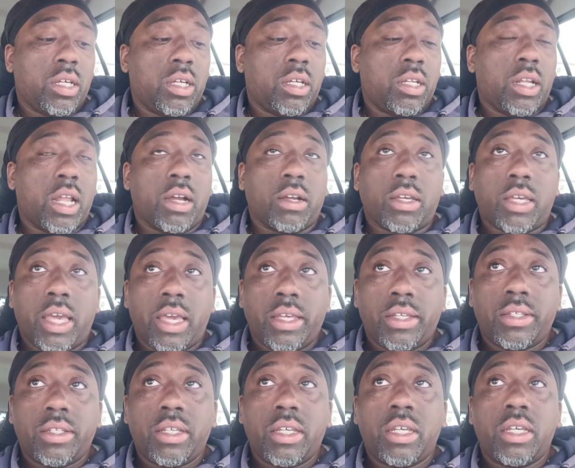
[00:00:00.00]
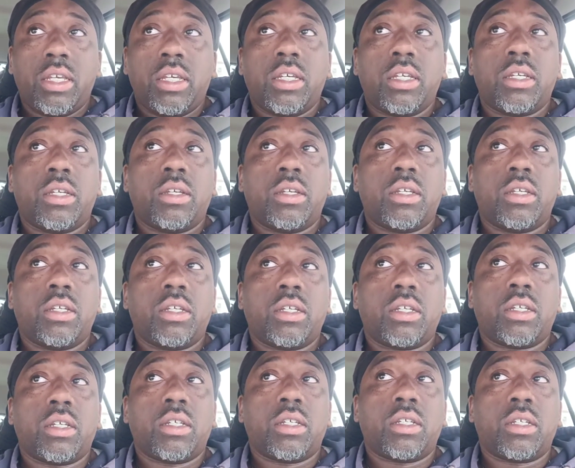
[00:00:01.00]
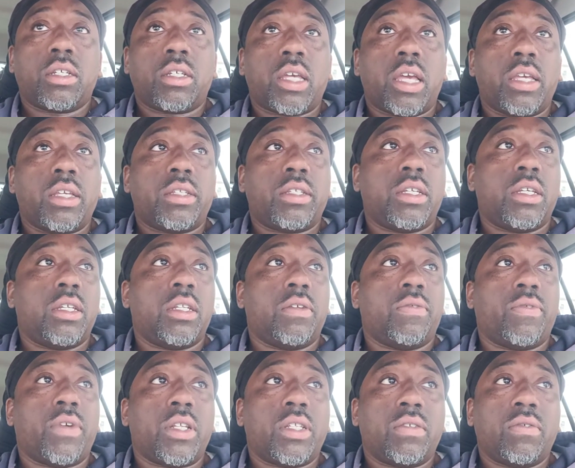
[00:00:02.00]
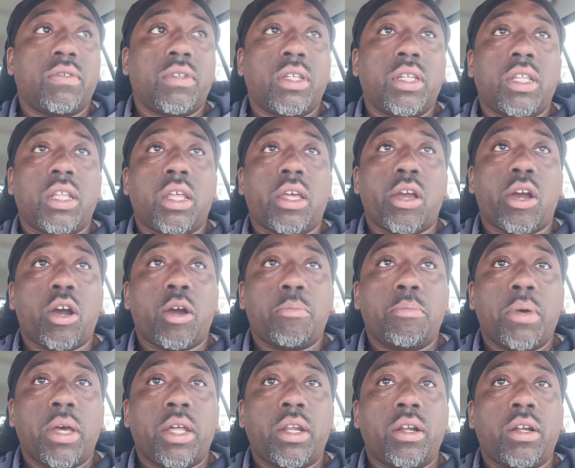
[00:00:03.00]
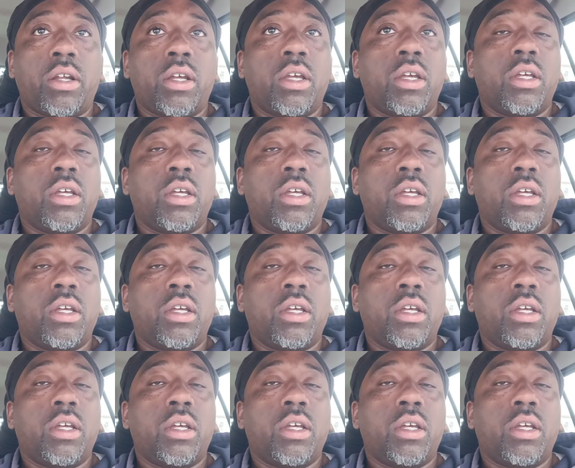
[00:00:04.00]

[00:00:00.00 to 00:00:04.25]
Now, KC defensively, they are better.